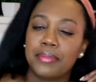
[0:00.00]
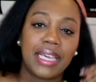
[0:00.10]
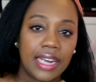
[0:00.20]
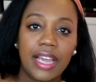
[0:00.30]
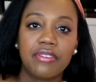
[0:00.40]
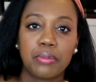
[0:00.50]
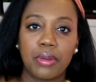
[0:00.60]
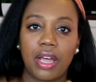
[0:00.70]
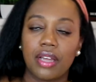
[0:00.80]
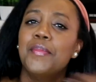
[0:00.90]
And I have a
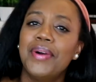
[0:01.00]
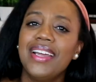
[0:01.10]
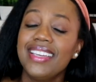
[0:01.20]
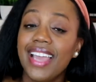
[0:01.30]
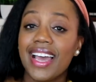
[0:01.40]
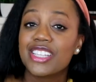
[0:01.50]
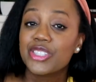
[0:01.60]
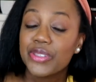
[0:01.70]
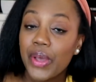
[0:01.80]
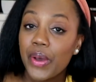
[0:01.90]
blog. But yeah,
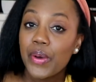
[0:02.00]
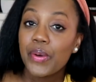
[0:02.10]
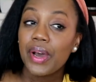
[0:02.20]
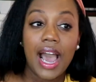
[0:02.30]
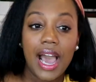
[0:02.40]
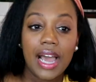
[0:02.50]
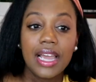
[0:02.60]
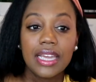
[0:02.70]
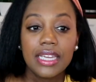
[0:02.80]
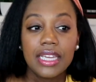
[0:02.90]
so
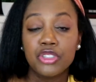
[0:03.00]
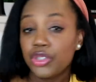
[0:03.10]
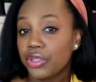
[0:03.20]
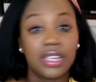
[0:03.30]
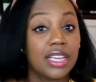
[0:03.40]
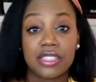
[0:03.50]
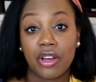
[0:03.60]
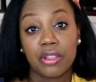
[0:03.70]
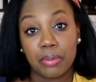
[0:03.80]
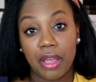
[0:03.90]
I utilize
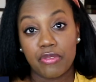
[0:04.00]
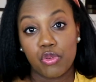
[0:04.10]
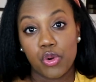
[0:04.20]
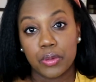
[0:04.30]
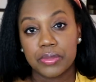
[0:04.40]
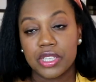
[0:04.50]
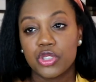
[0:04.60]
all the platforms.